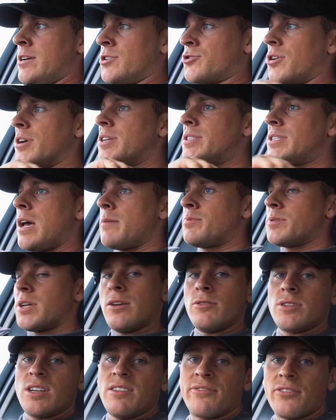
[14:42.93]
triceps I
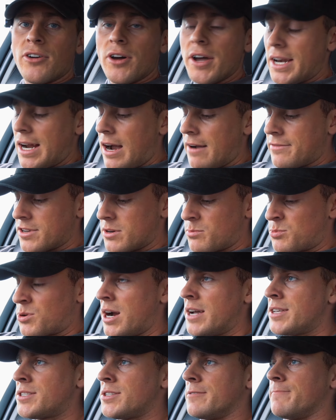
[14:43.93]
usually fried after the
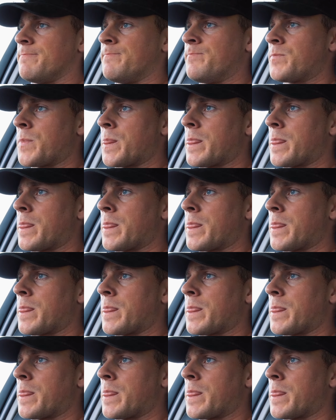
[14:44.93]
pressing